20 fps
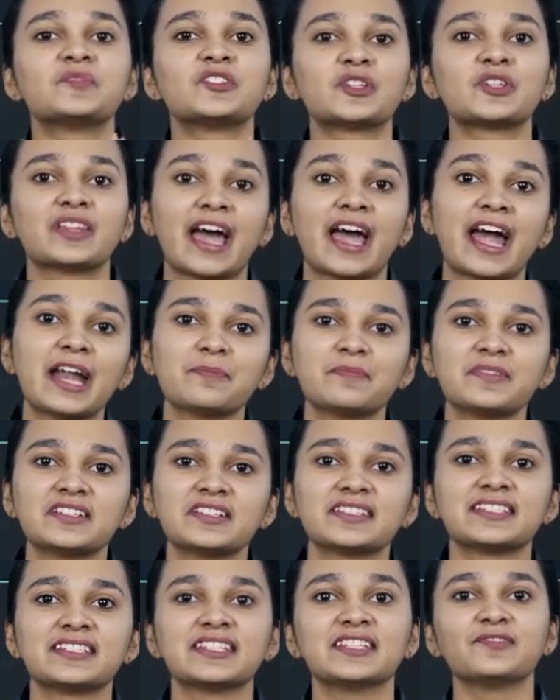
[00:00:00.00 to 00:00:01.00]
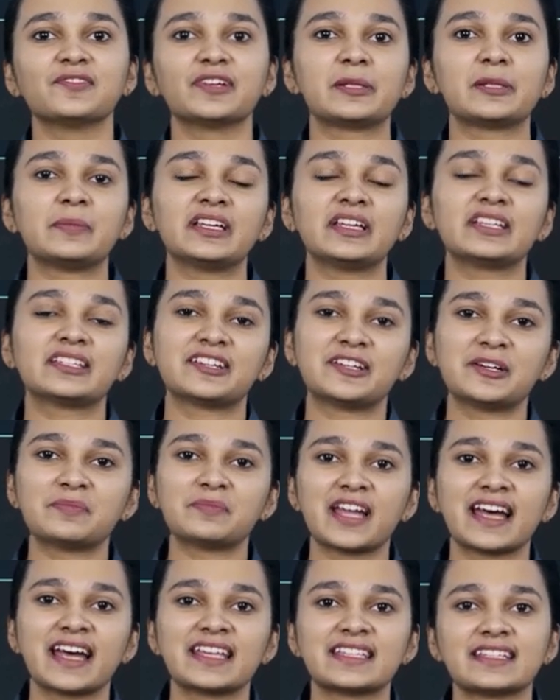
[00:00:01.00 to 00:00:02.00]
So that person will be
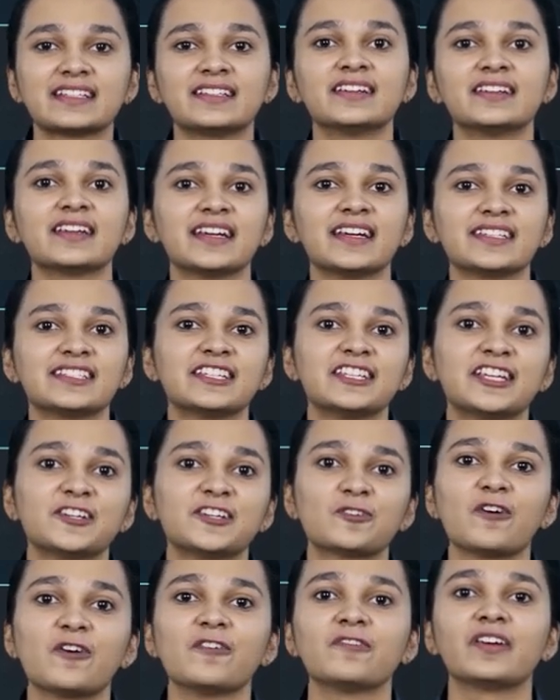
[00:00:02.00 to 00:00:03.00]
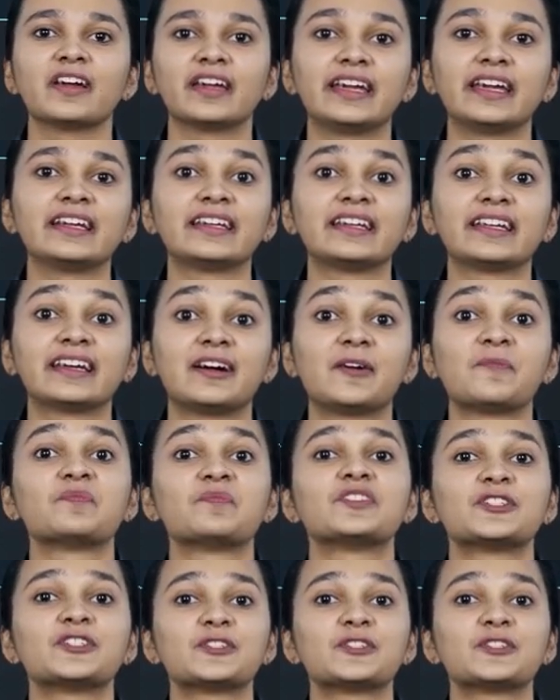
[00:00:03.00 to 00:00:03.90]
termed as a resident of India.